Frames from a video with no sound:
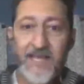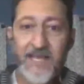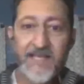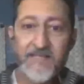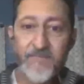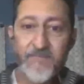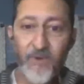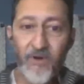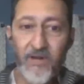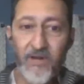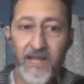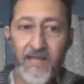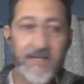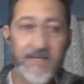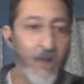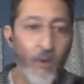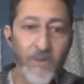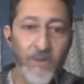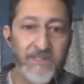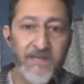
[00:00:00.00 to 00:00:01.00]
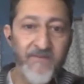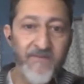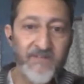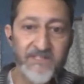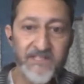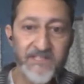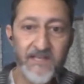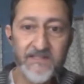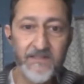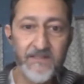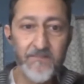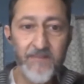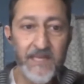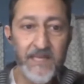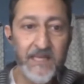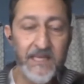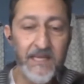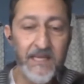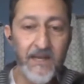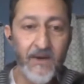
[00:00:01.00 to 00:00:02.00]
the expert, and no one's ever said to
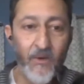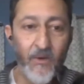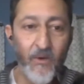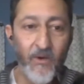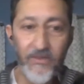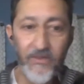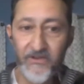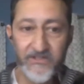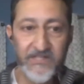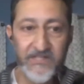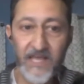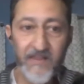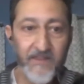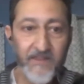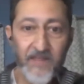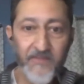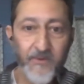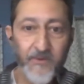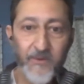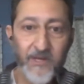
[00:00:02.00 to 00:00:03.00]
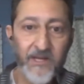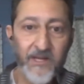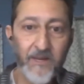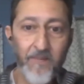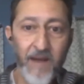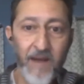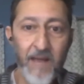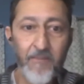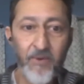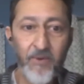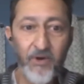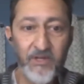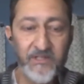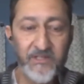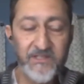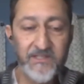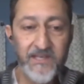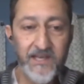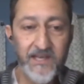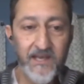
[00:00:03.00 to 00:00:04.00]
me, or there's nothing written in my books
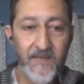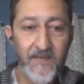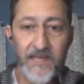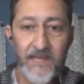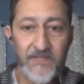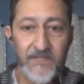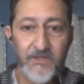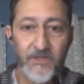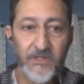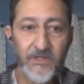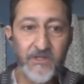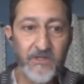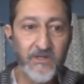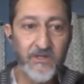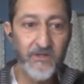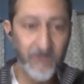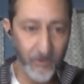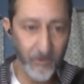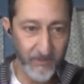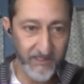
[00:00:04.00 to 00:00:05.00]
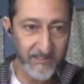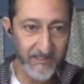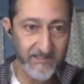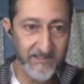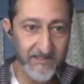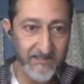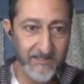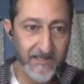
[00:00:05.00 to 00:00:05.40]
that you can do this.